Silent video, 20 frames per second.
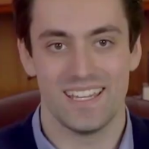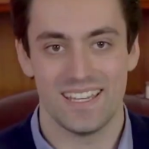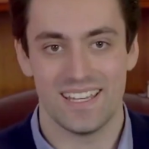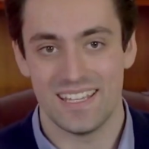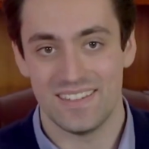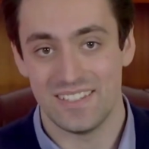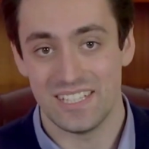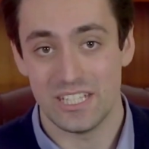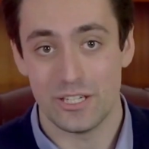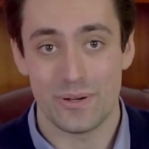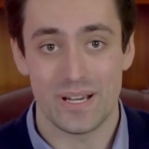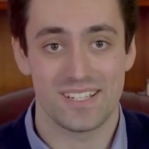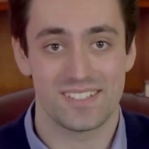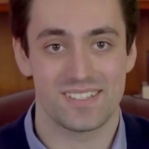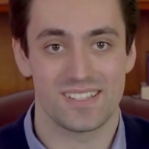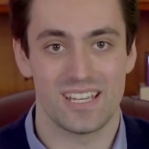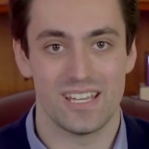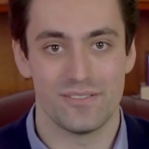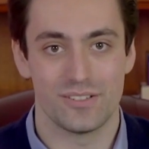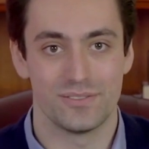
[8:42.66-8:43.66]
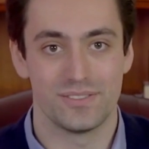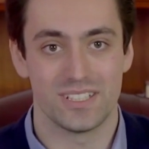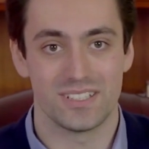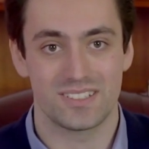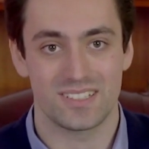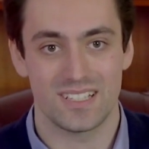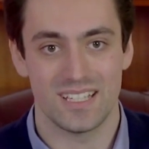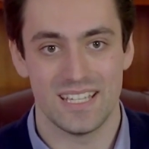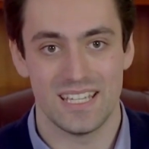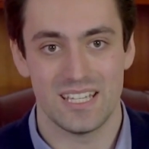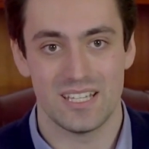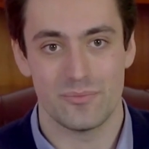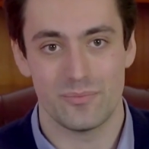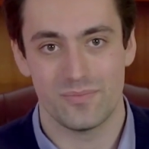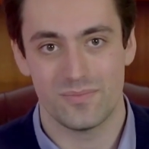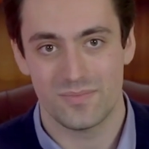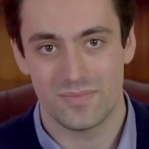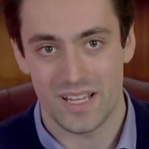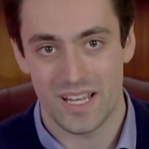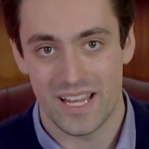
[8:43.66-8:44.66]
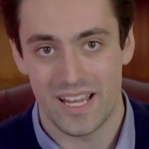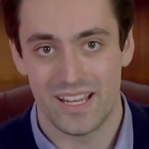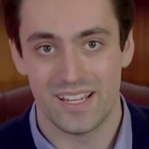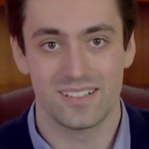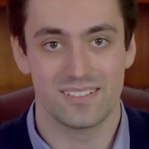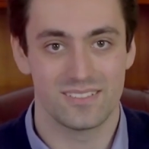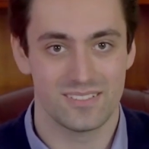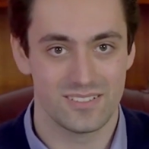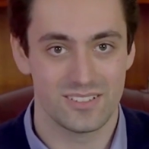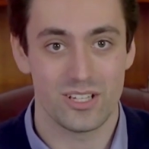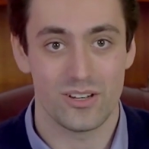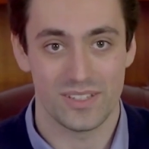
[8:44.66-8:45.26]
in the US, they've obviously got